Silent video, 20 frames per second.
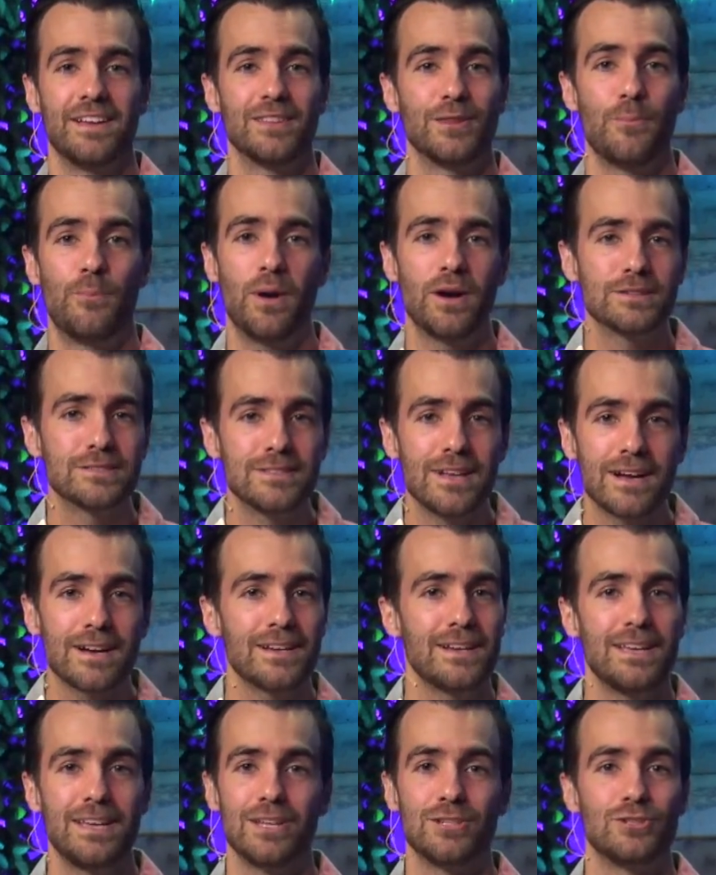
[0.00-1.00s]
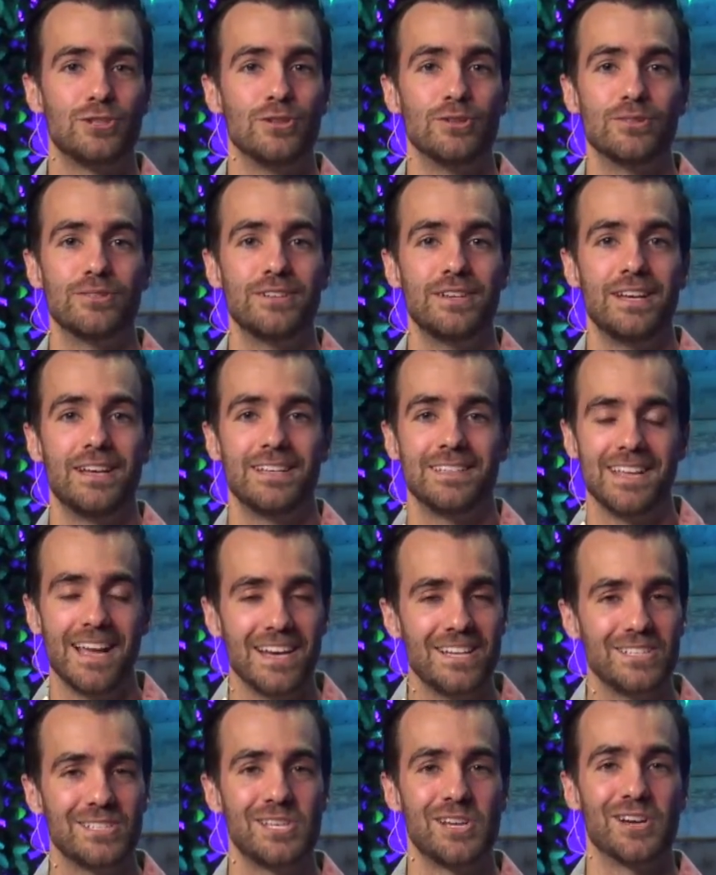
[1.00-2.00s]
The bug's not gonna get you.
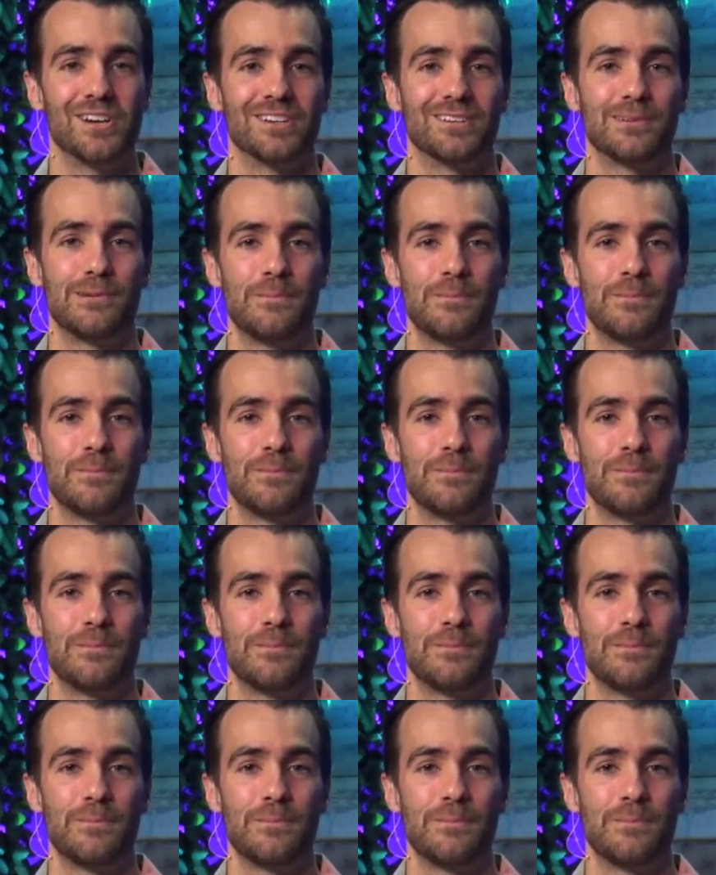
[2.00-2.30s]
Daddy's here."